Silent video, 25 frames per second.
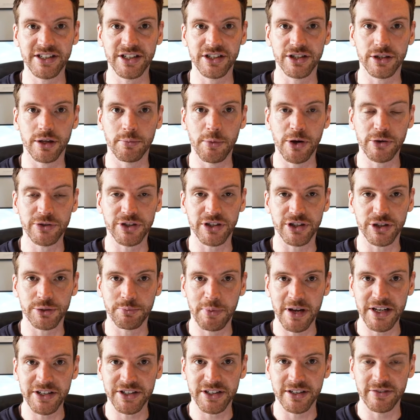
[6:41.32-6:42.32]
this is the most
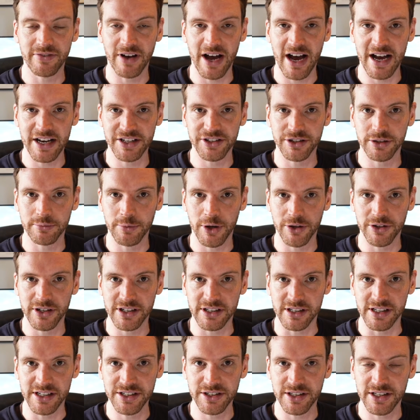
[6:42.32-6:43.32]
expensive item on
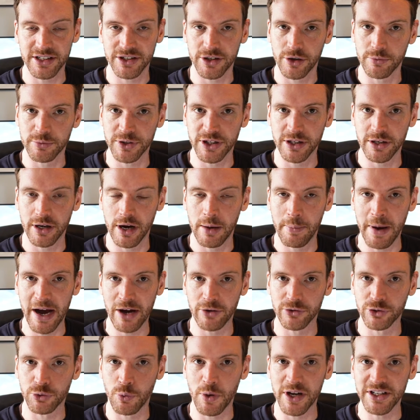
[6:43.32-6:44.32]
this list. This comes in at
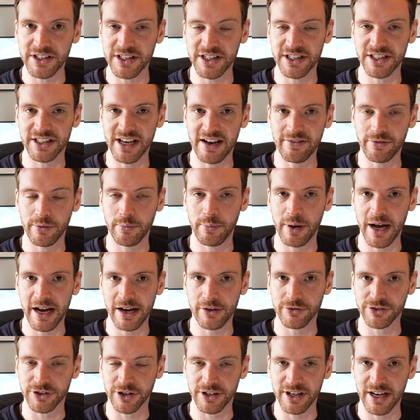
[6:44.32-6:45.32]
about
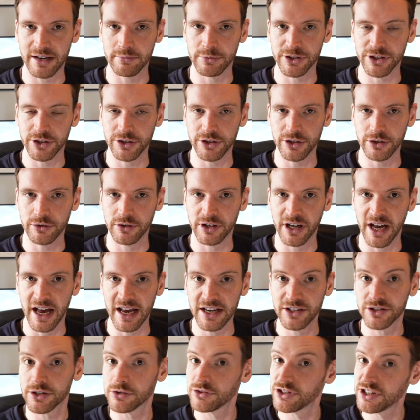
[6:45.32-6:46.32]
£27 on Amazon
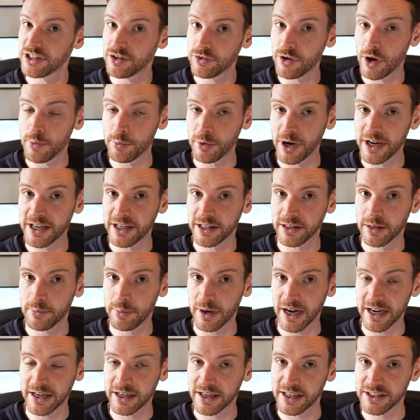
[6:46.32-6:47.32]
UK, so still not breaking the
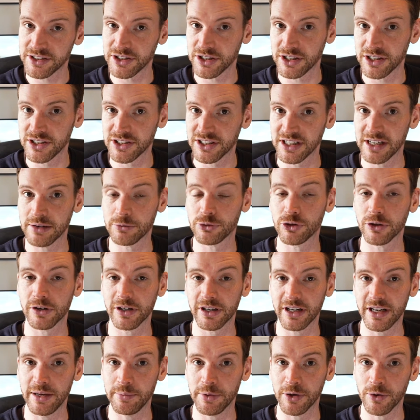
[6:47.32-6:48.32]
bank. As you can see, I'm
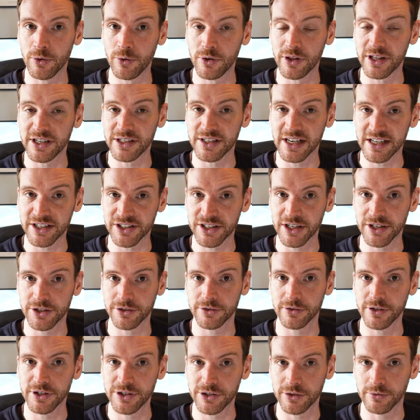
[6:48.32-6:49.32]
keeping all these
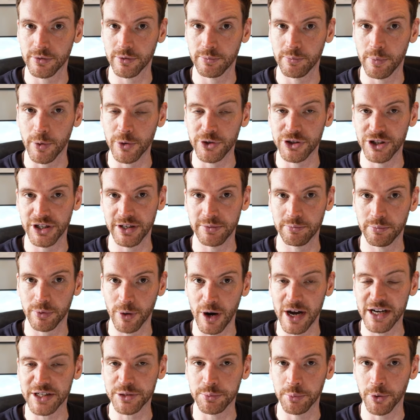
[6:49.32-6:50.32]
accessories to a budget
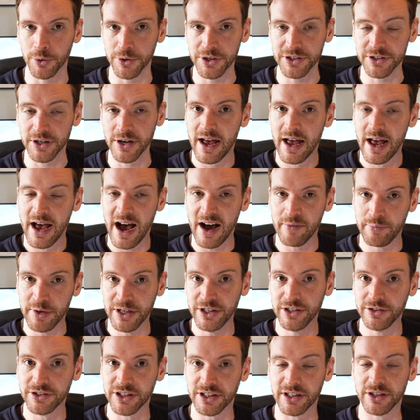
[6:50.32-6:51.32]
price point. I've
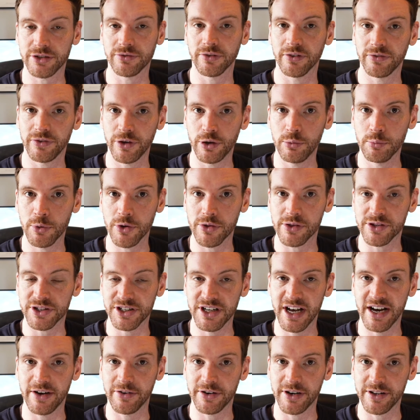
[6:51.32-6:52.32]
been using this for a few
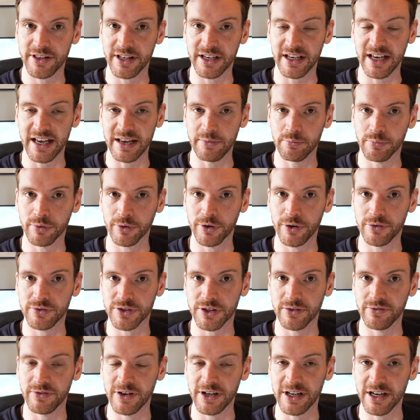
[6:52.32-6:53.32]
months now, and I think it
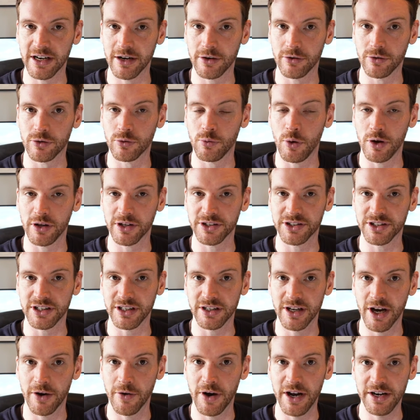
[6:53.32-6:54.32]
improves the video quality
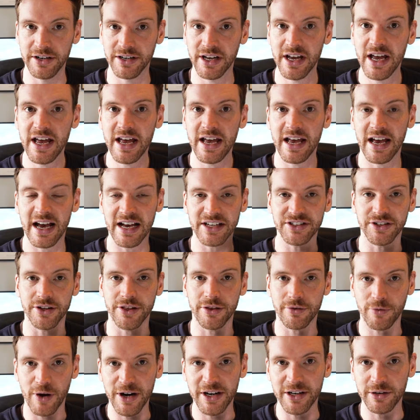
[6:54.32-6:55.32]
no end. It has the
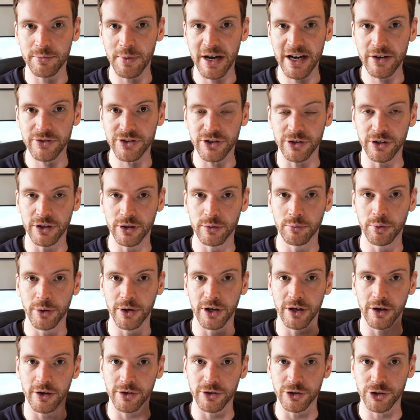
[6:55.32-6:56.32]
threaded mount, so you can
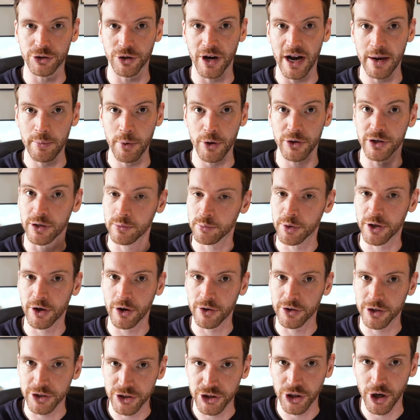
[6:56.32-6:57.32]
put it on a tripod. You can put it
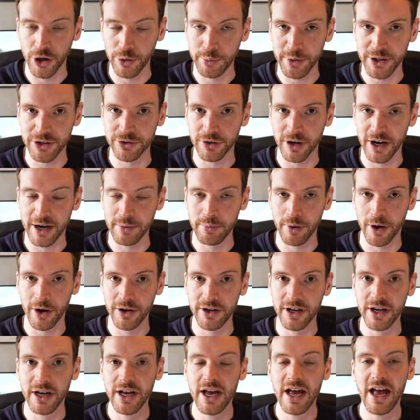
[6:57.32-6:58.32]
on the Joby
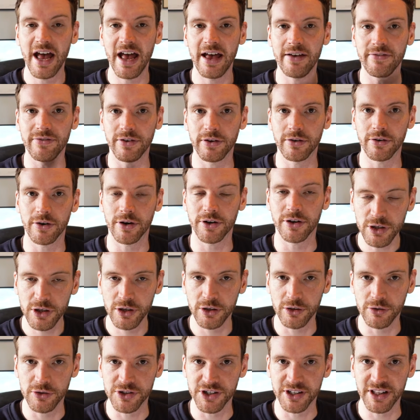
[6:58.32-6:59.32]
tripod if you're
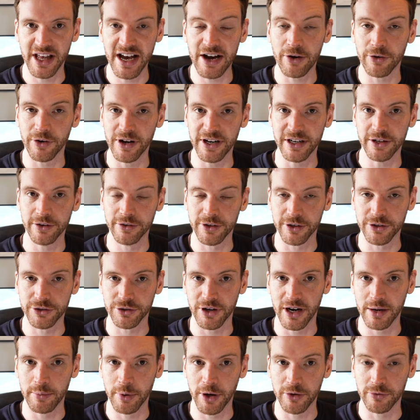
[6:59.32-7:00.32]
using that, or any other
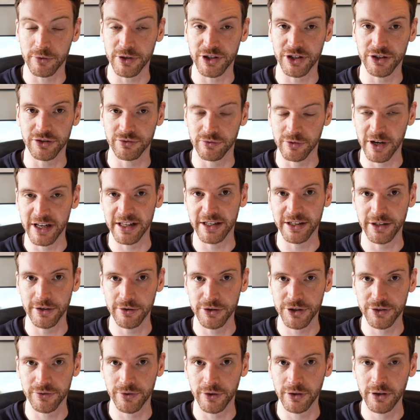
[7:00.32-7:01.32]
tripod, which is really
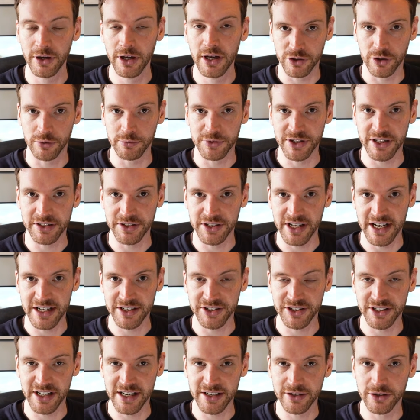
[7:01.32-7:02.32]
useful. There's that
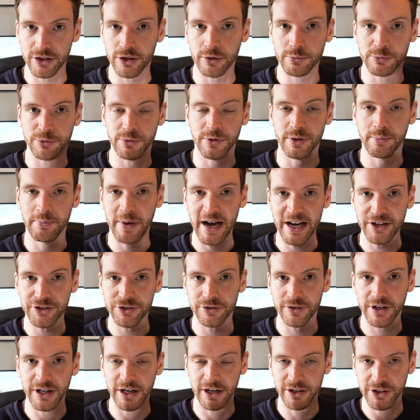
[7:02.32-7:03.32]
as standard. Comes with the
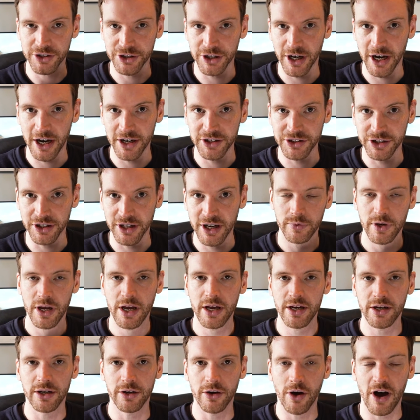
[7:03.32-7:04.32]
battery and charger.
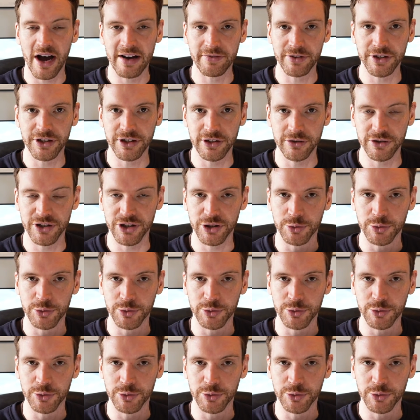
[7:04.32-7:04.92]
You're not having to use